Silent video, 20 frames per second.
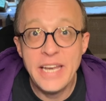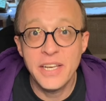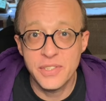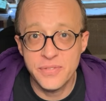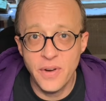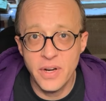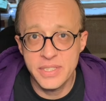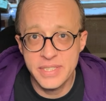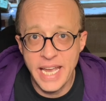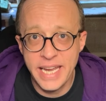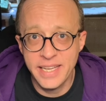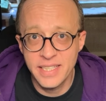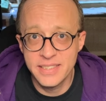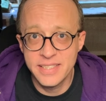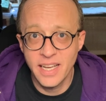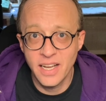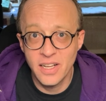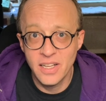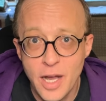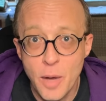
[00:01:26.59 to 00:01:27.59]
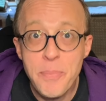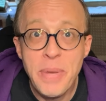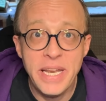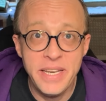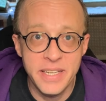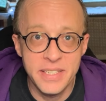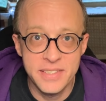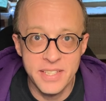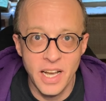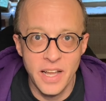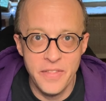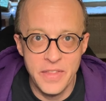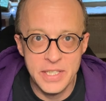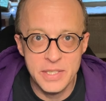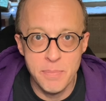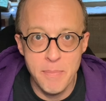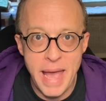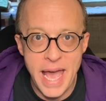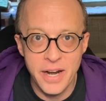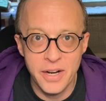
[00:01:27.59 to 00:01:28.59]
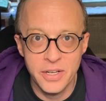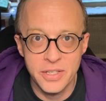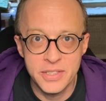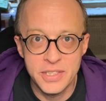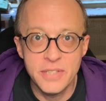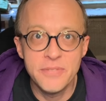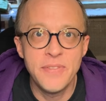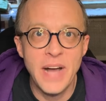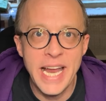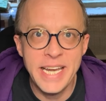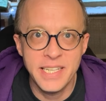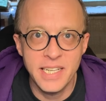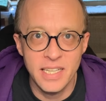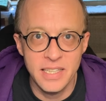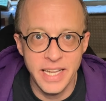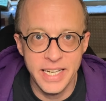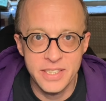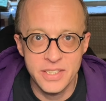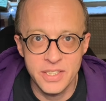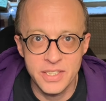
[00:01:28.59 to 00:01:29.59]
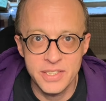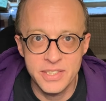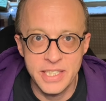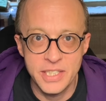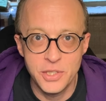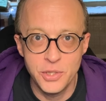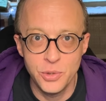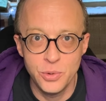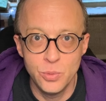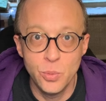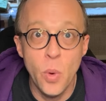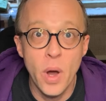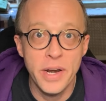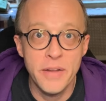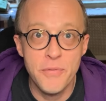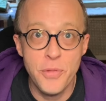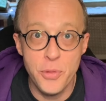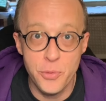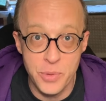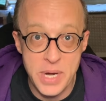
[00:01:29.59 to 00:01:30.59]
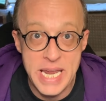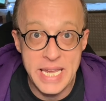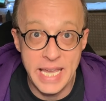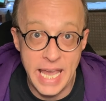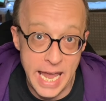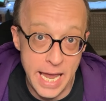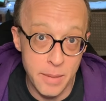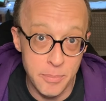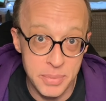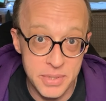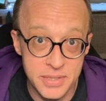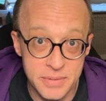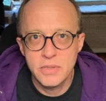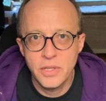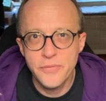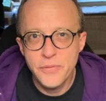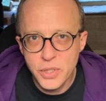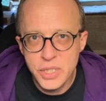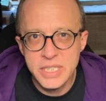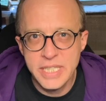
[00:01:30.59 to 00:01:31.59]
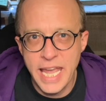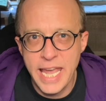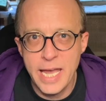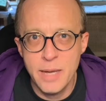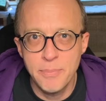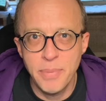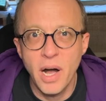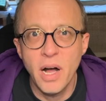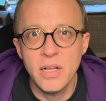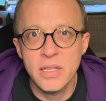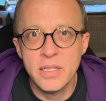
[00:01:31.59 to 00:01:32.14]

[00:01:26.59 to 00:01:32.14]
as far as I can tell, opinions on this matter divide collectors into one of three camps. The first camp I'll